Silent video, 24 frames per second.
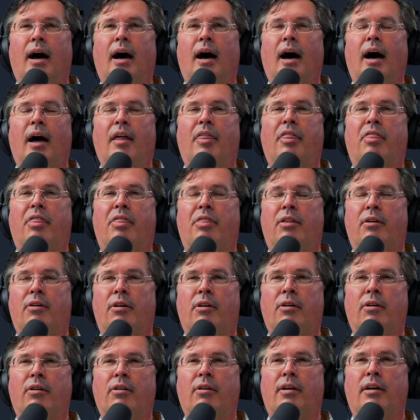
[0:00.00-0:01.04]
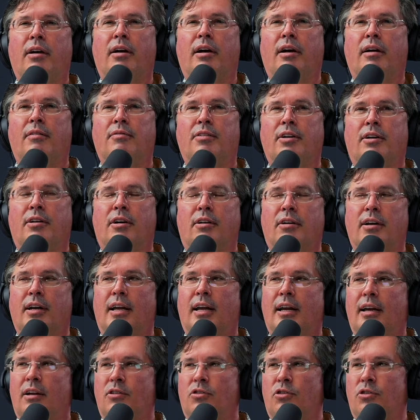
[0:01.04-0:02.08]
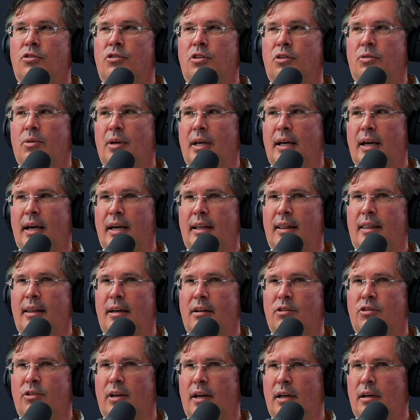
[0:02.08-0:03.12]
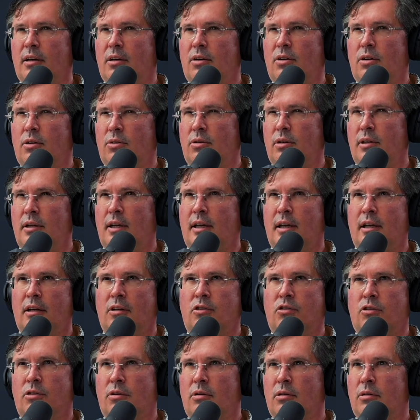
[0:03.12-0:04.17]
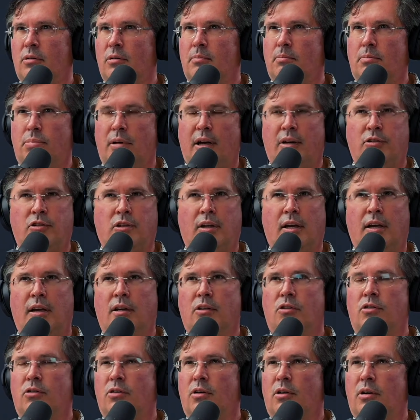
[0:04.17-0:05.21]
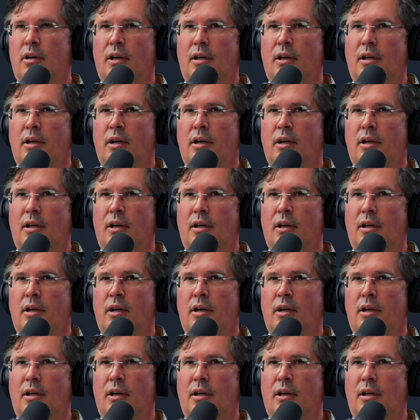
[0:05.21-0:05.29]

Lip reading: A third of the current cancers that we get, things like colon cancer, breast cancer,